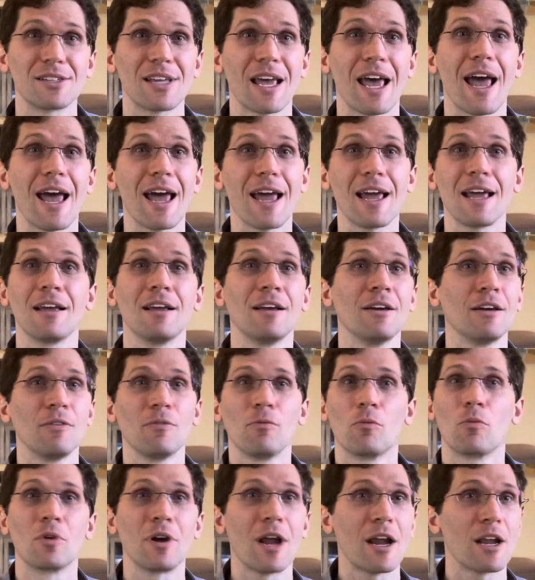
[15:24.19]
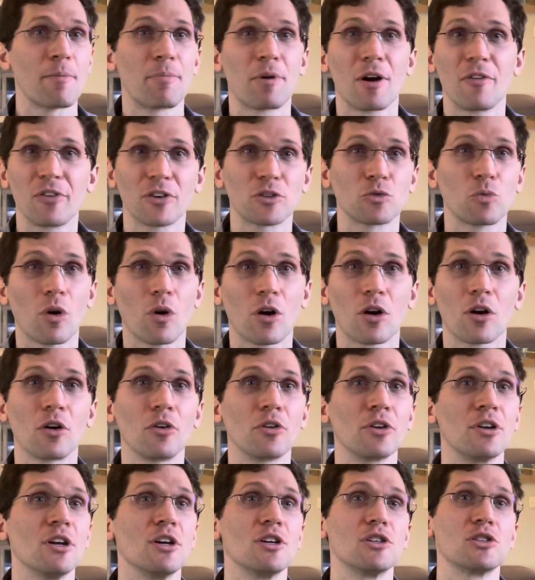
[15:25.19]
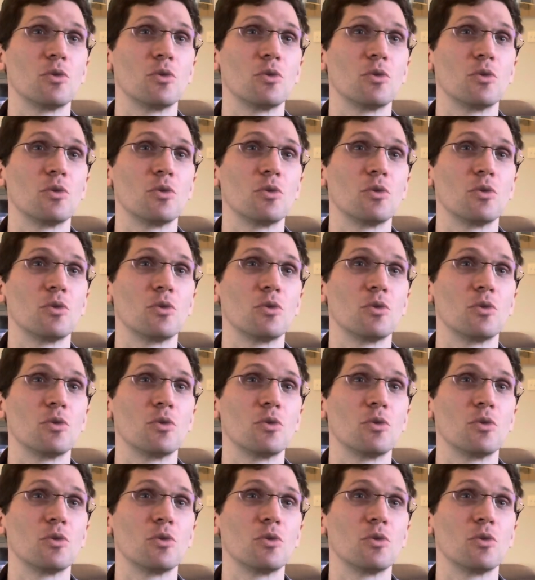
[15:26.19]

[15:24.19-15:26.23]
hey, we're not in a perfect world.